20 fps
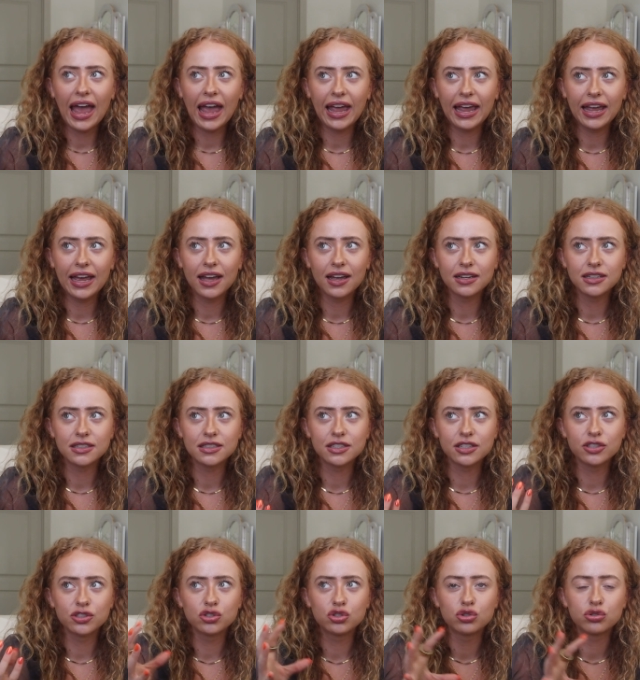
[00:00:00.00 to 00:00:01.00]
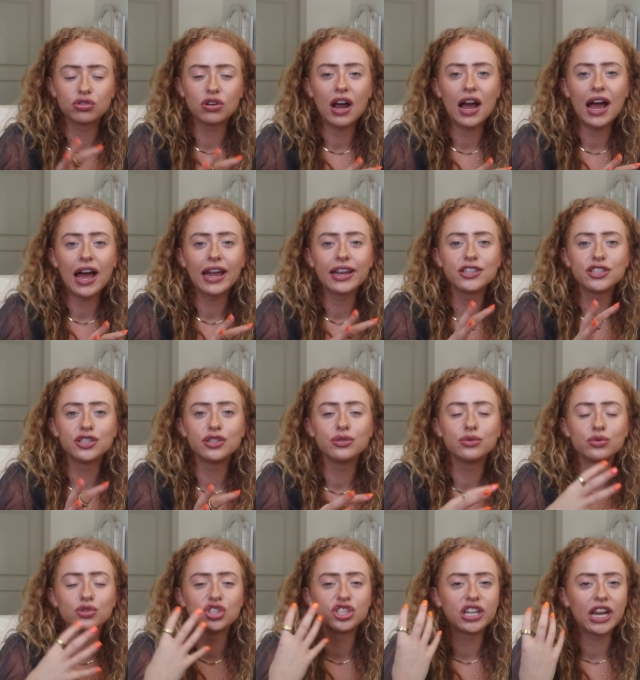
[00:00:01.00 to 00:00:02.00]
and try
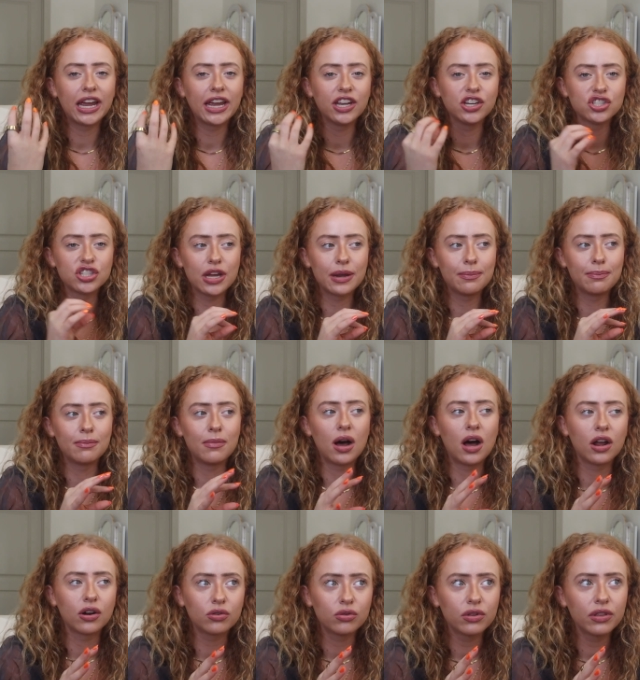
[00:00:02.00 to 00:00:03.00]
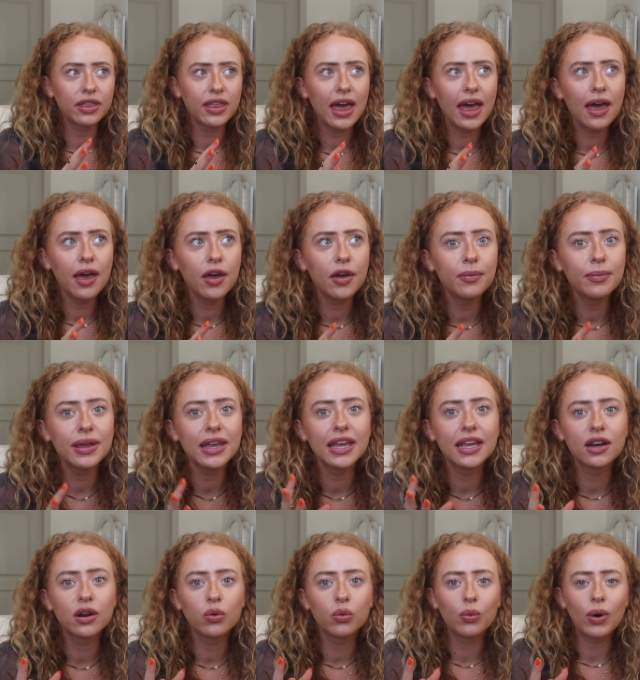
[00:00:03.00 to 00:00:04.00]
to change and model them
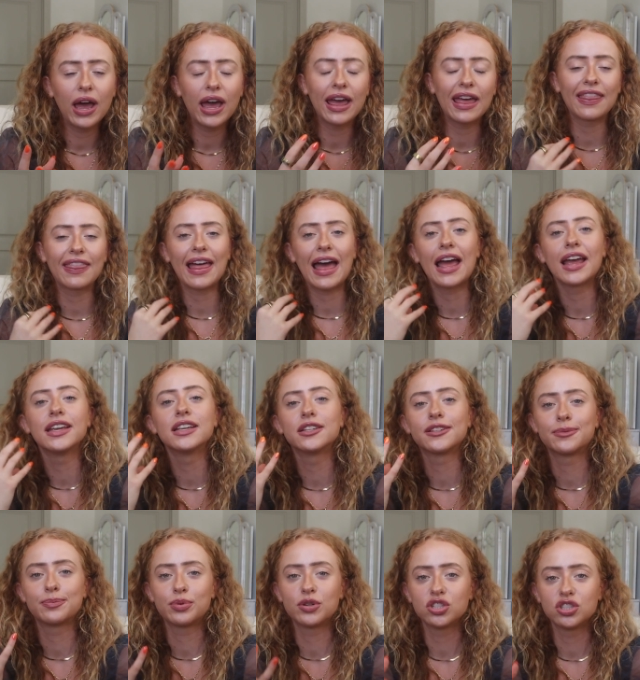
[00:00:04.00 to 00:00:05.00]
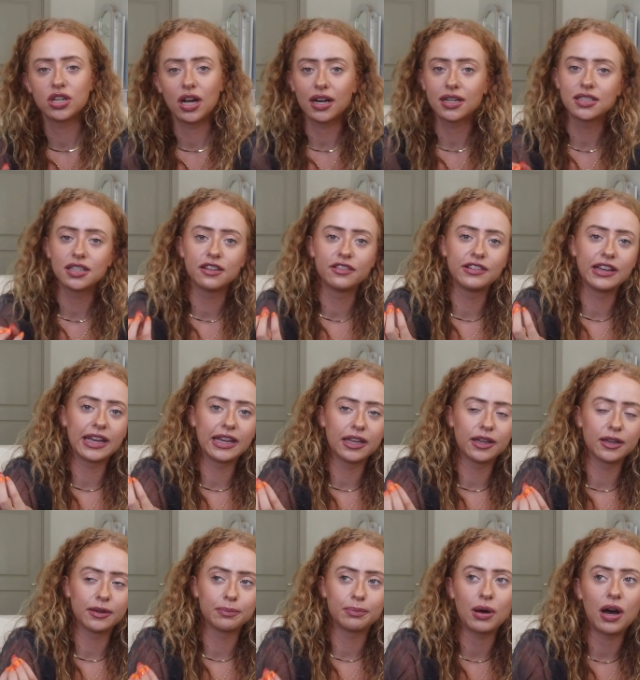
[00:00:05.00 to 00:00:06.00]
in a way that is productive
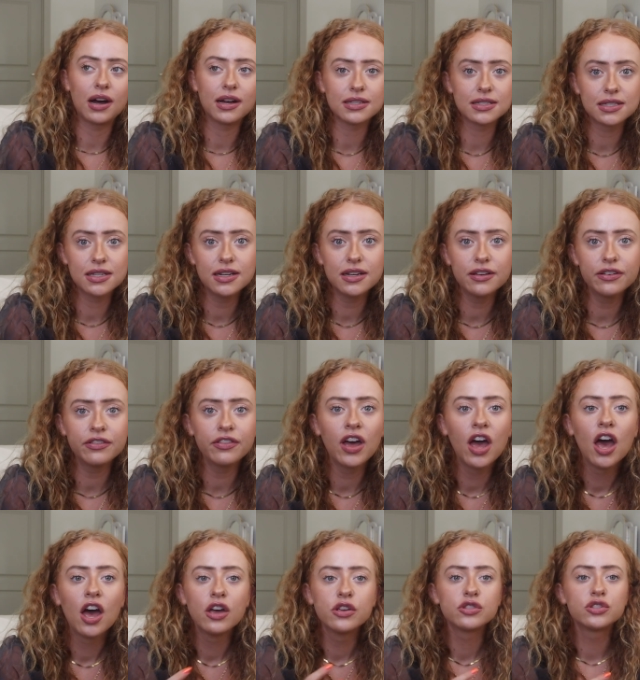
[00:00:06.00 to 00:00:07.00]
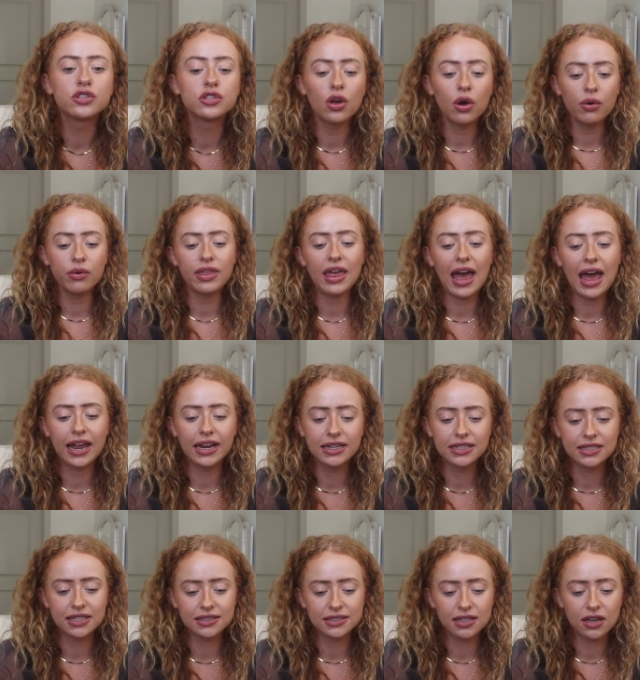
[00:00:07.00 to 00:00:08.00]
and positive, so that it
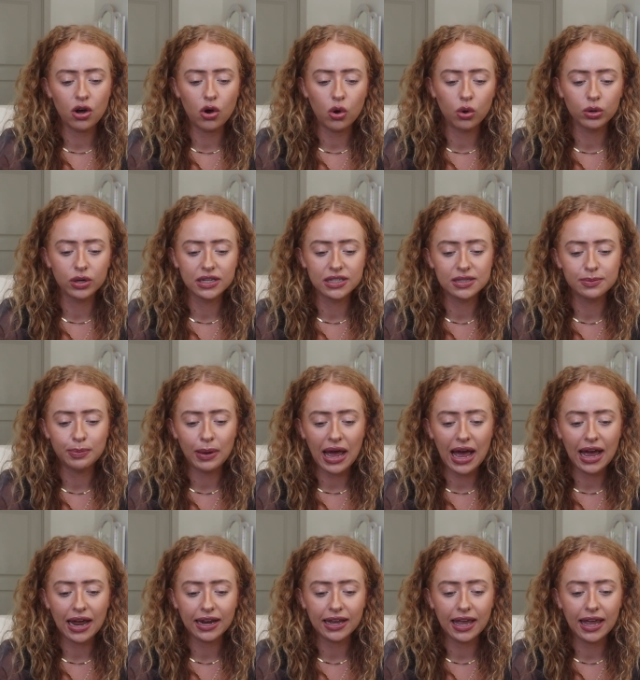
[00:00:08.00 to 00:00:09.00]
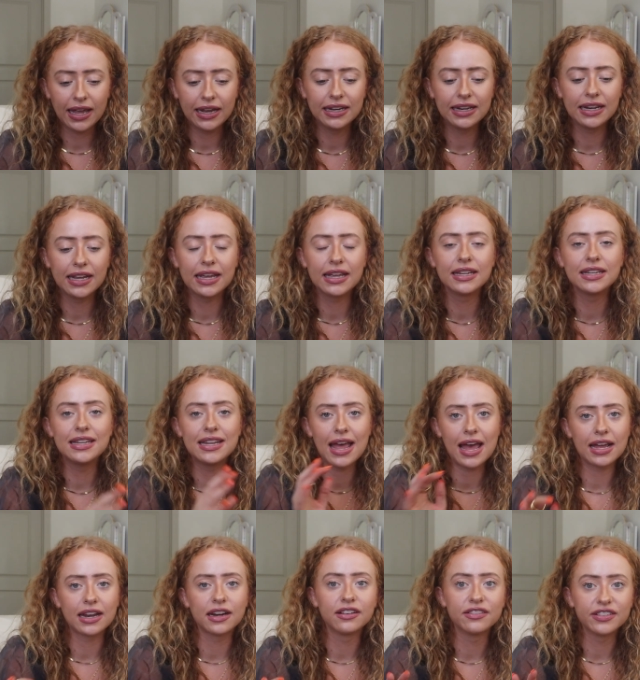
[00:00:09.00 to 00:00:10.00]
doesn't hold us back and
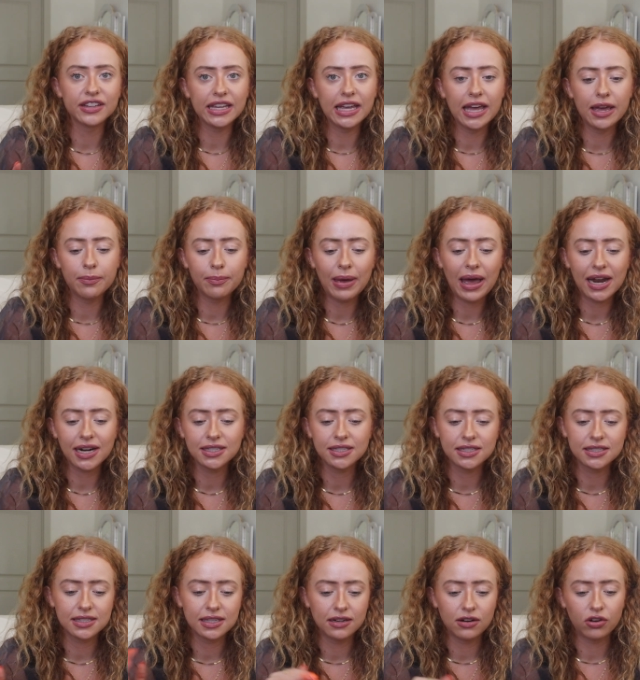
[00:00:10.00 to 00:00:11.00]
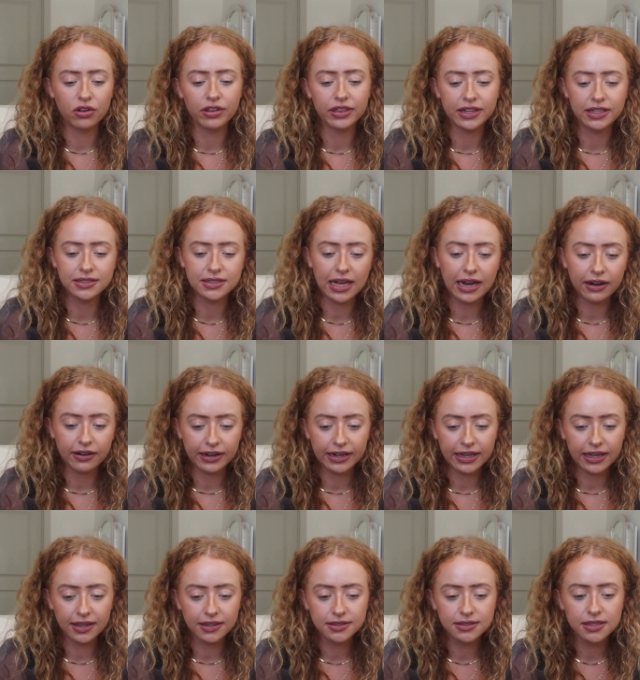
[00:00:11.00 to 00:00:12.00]
negatively impact us in all of these
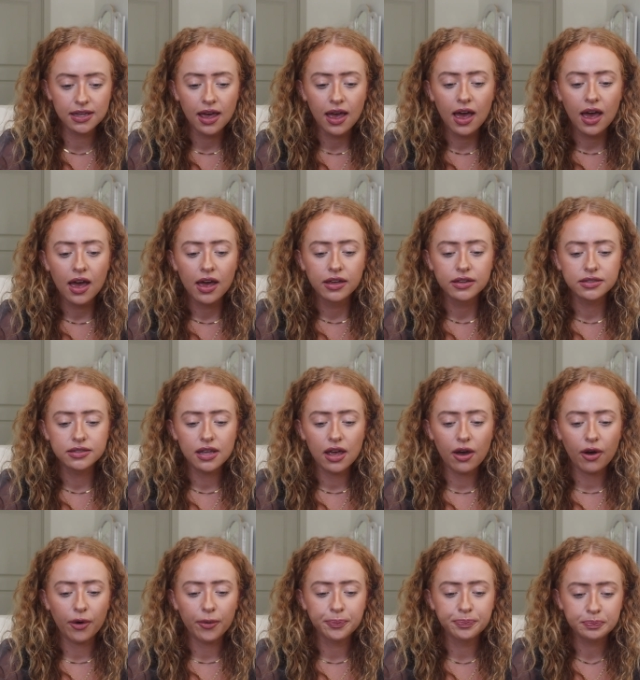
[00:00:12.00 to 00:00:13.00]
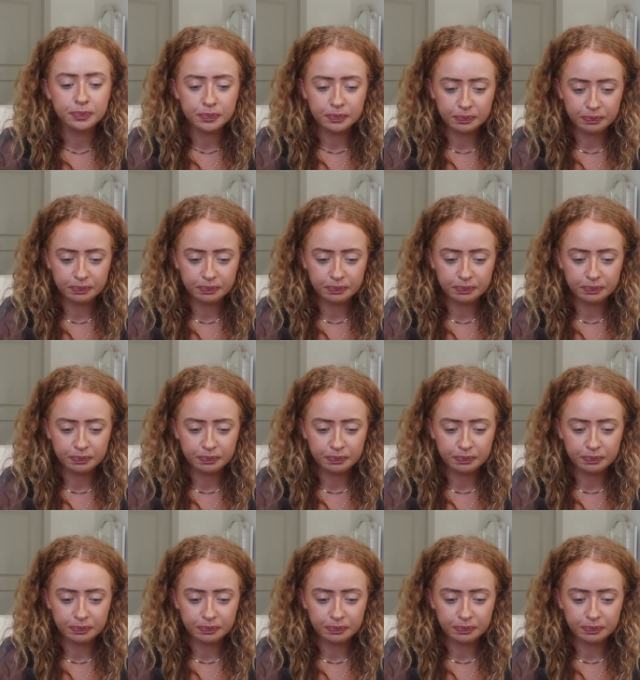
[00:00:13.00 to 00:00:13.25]
areas. So,